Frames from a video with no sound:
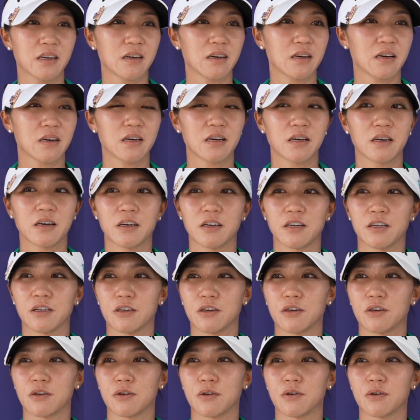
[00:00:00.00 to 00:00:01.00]

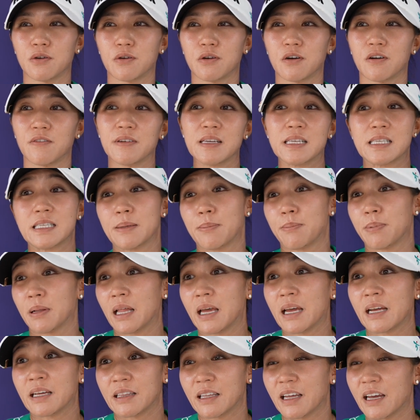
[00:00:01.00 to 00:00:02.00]
Obviously
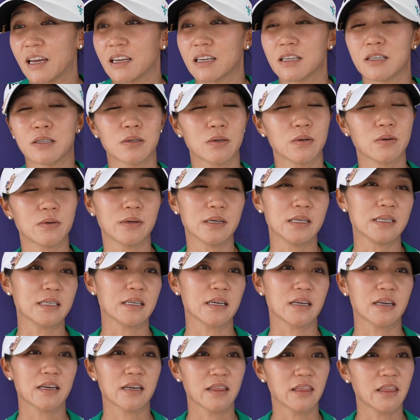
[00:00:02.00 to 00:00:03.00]
playing late is always a
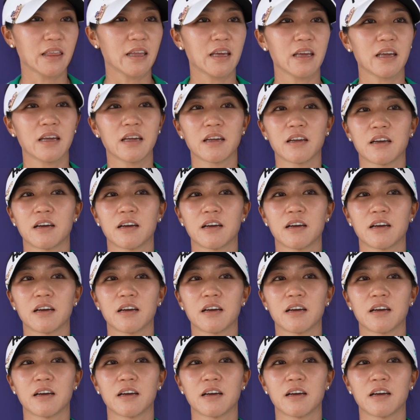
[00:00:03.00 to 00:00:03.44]
good thing.